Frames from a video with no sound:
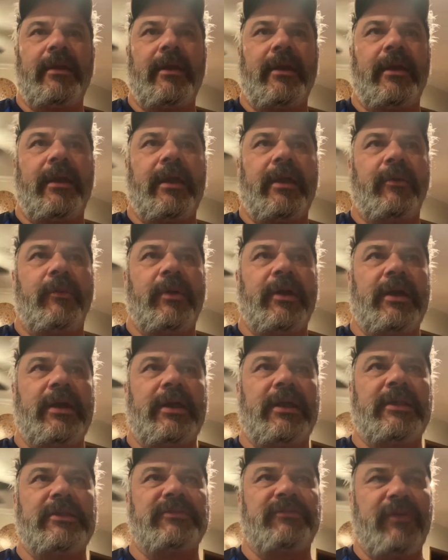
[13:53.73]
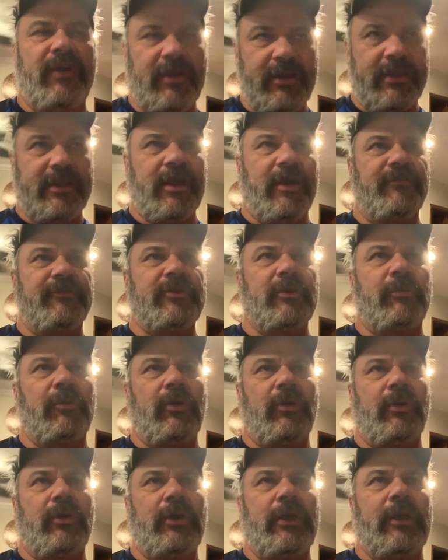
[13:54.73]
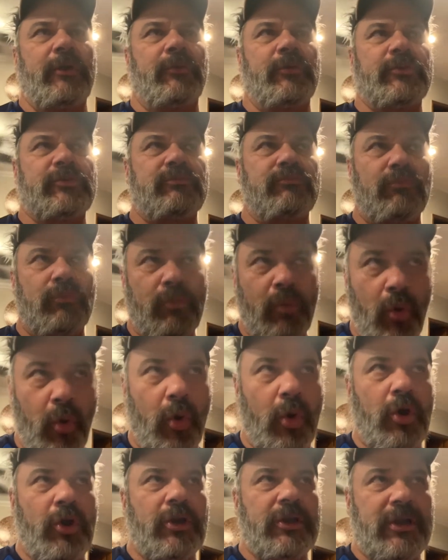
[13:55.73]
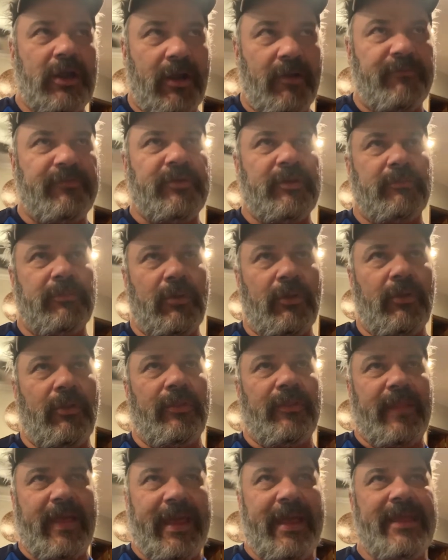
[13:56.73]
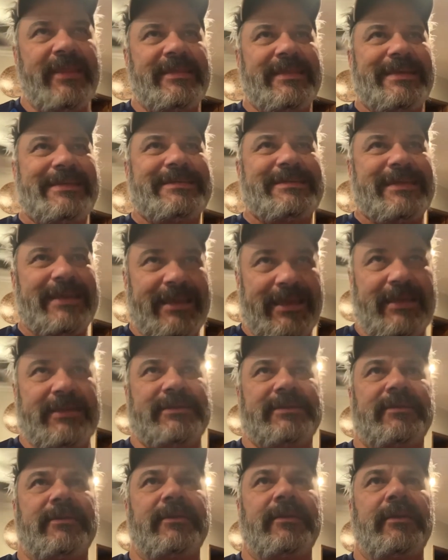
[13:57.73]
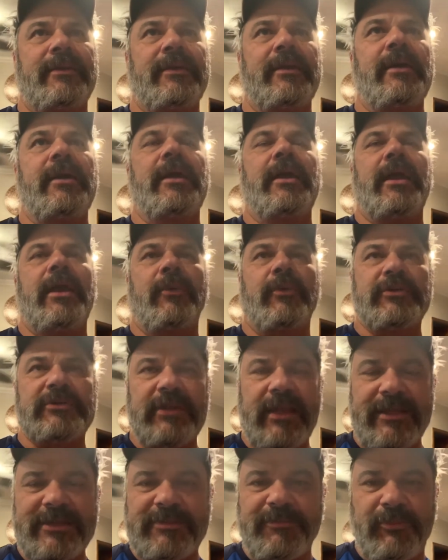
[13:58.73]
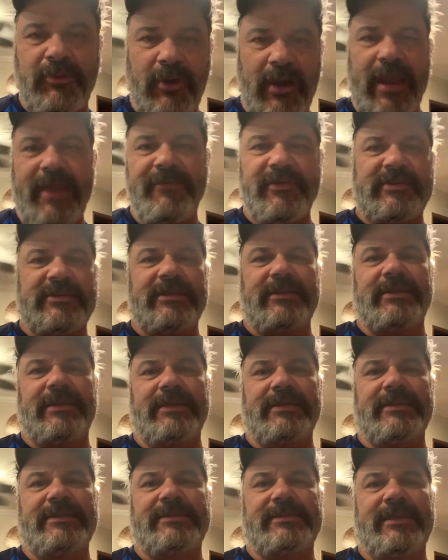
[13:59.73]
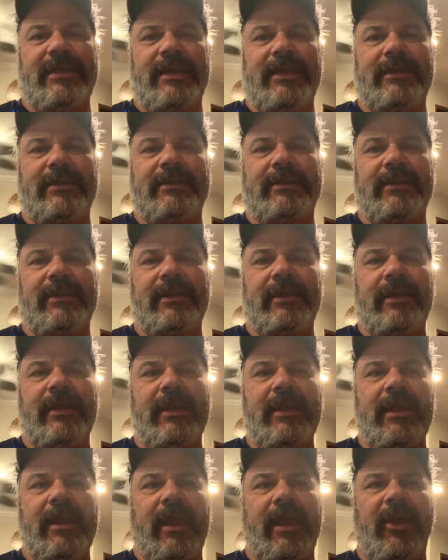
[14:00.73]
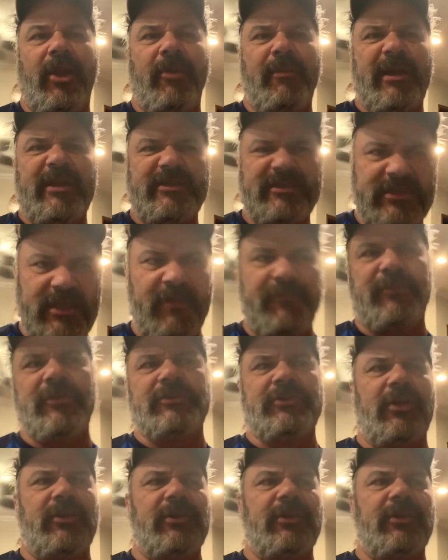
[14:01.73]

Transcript: It was very comfortable. It was more comfortable than the tent. There was less privacy than the tent, and all my stuff was on the